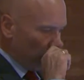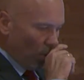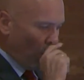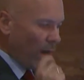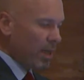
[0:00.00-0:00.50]

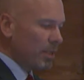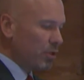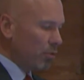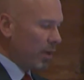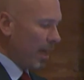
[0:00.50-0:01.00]
one
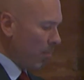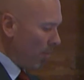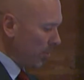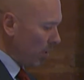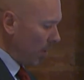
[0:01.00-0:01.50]
issue came
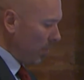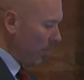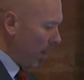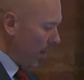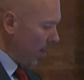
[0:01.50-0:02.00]
up. It's going to be
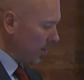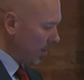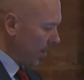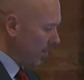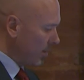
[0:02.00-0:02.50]
my last
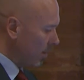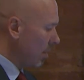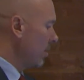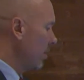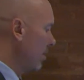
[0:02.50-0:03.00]
case
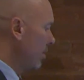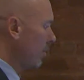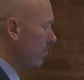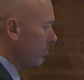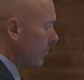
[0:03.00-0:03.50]

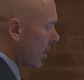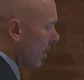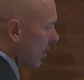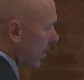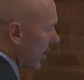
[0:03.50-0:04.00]

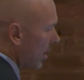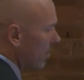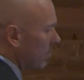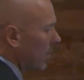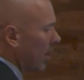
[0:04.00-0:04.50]
here.
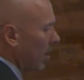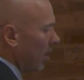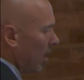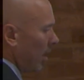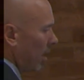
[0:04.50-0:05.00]

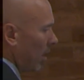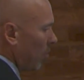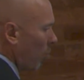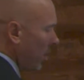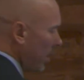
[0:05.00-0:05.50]
One